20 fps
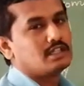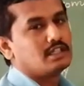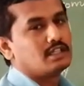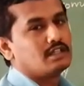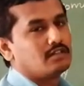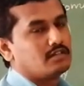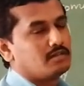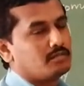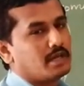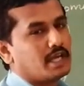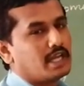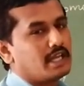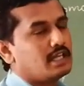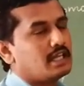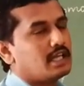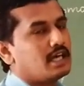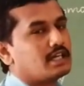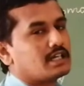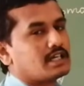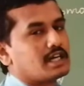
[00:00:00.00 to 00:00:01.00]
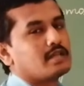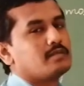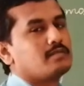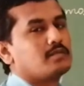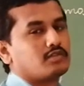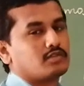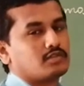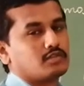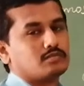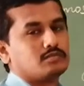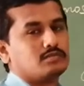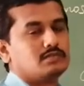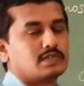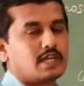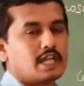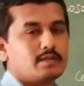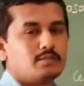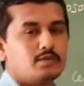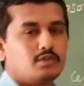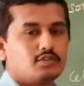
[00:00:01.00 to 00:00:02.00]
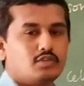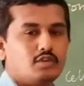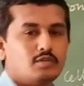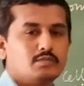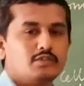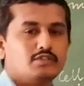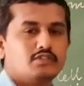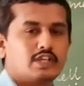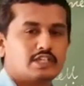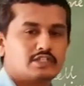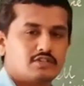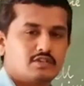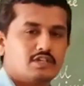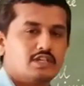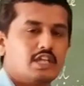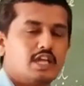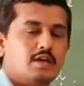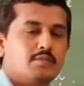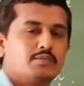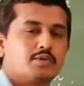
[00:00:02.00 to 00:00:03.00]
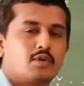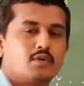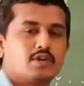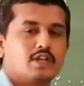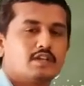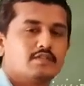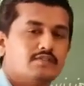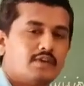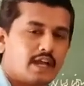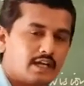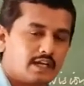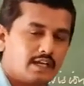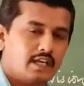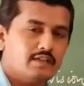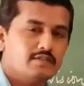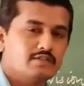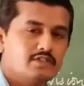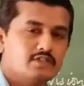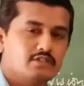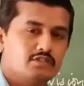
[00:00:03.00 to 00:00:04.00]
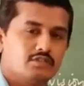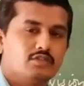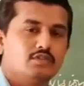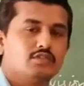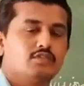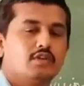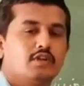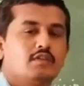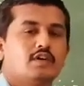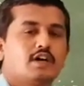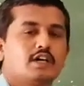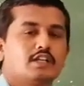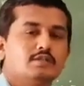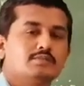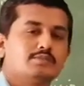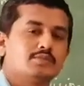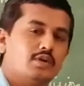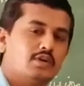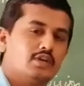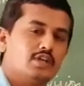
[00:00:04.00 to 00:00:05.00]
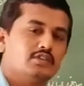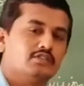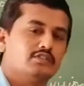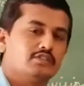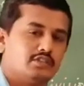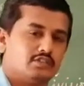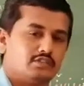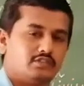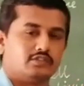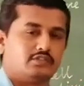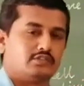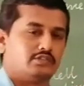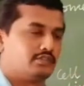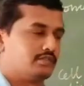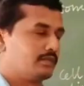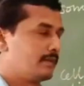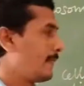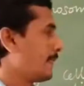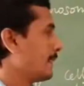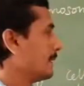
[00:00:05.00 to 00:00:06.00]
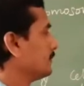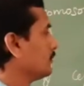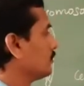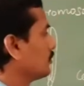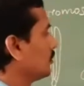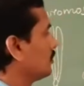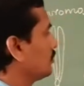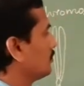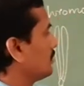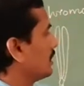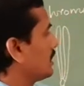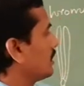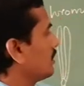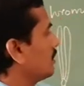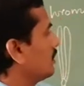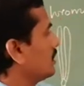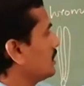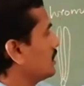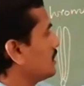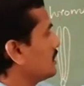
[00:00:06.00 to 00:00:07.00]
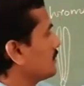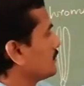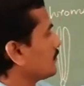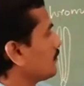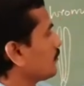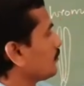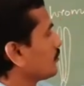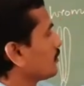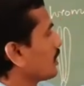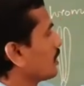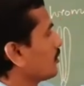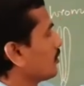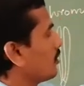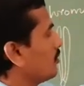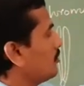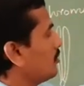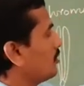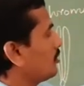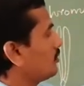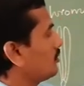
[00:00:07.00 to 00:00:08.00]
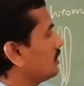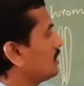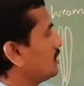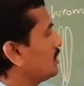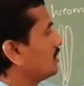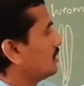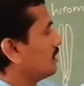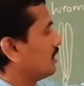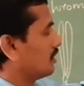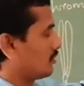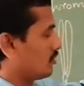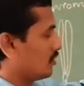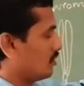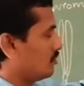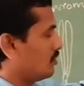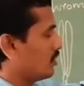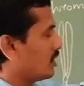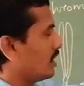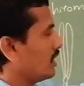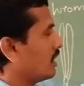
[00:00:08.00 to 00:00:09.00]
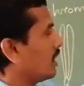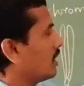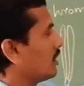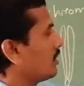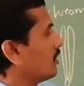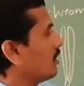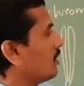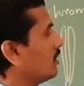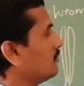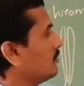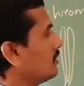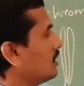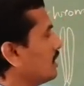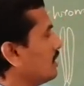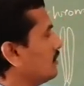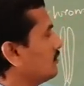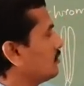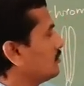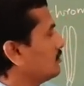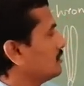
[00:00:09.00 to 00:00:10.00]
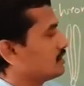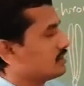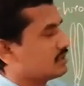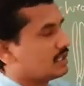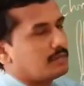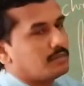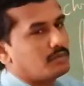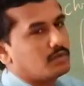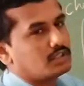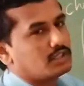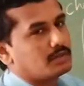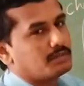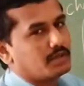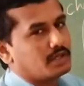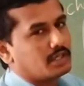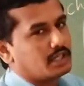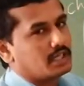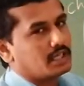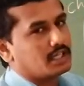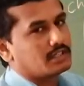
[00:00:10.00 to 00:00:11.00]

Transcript: we mean a ribosome. Ribosome is actually a protein factory which is useful for the protein synthesis. So, particular chromatin reticulum information about the particular